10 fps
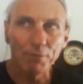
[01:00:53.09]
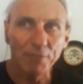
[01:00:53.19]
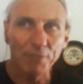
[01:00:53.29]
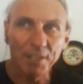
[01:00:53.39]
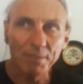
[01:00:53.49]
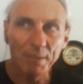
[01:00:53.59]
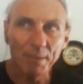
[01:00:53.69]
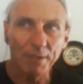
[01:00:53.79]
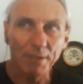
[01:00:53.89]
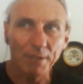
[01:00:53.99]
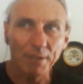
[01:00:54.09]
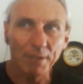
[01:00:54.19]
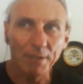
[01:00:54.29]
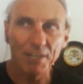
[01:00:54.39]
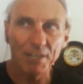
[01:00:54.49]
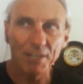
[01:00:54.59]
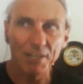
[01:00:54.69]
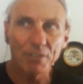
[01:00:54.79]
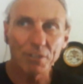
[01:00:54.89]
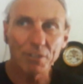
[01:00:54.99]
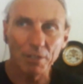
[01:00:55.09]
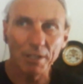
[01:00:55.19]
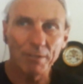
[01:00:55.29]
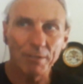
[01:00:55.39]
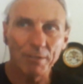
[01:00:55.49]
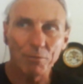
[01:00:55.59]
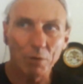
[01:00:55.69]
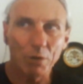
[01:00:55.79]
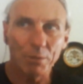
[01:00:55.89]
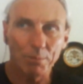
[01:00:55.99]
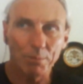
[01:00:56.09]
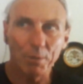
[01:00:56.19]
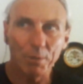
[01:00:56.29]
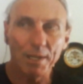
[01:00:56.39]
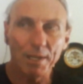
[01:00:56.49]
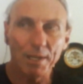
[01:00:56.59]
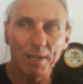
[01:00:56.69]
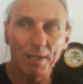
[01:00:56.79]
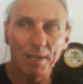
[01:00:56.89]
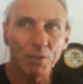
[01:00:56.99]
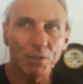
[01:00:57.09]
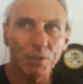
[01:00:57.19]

If the fundamental doesn't get a chance to live and grow and breathe,